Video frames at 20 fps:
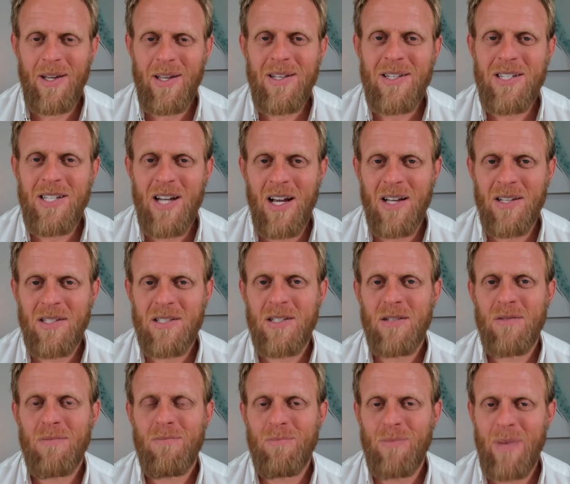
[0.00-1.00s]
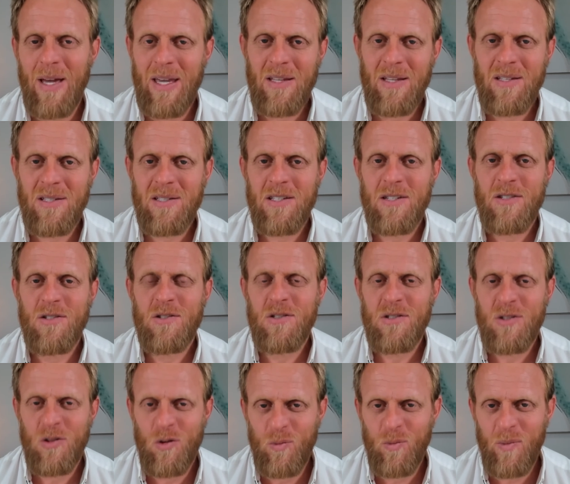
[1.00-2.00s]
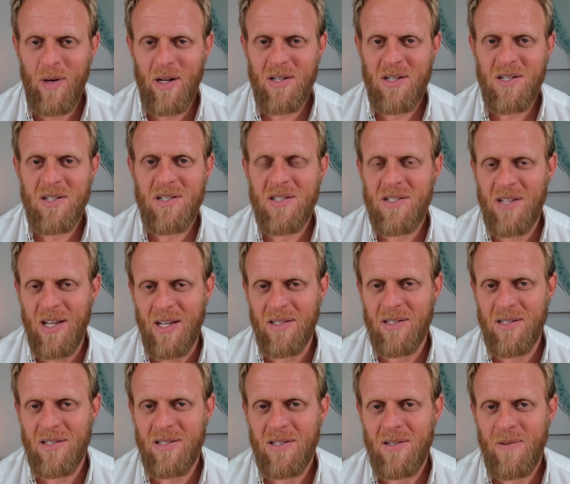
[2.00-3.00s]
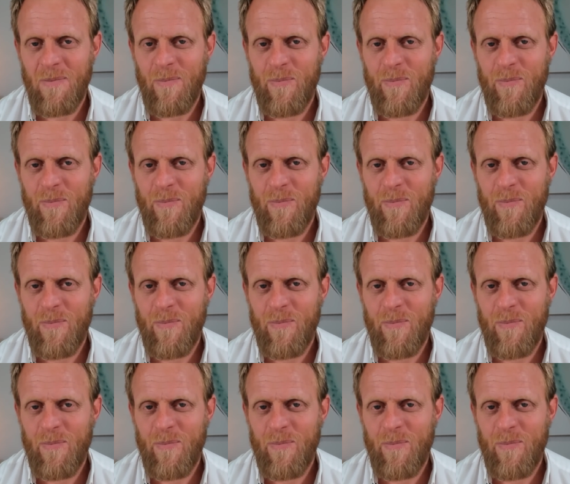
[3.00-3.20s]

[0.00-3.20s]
It just makes too much sense.